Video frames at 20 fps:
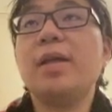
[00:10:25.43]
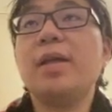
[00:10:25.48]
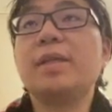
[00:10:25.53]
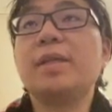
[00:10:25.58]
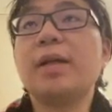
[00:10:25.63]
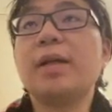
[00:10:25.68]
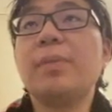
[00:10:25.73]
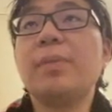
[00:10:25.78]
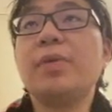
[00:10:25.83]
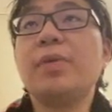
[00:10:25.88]

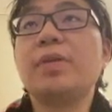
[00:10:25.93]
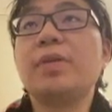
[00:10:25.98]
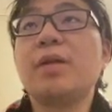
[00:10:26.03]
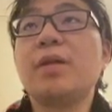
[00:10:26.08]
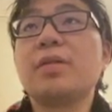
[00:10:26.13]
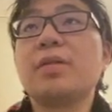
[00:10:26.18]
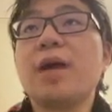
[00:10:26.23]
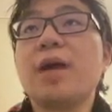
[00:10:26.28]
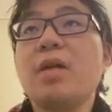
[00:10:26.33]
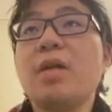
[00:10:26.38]

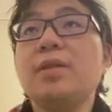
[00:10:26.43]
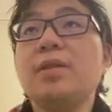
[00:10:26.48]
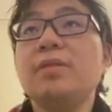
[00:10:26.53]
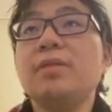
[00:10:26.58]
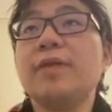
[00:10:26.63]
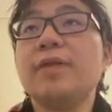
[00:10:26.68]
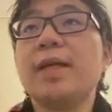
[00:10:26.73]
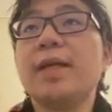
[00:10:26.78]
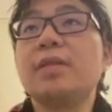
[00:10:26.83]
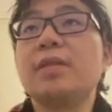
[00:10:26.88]
example.dart,
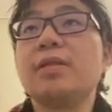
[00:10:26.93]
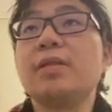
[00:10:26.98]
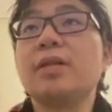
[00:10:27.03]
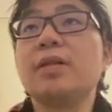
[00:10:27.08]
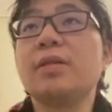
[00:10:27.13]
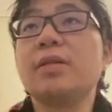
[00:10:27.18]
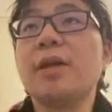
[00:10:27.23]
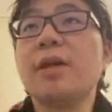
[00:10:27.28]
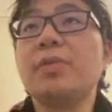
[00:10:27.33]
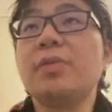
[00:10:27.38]
we can
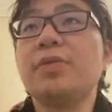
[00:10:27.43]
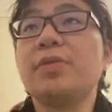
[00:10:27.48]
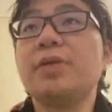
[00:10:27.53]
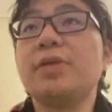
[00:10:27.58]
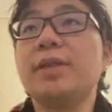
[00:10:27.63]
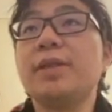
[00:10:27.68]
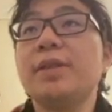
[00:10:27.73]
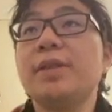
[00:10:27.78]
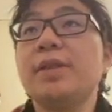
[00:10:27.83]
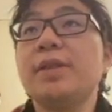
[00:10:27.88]
jump through
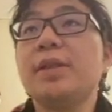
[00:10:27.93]
it.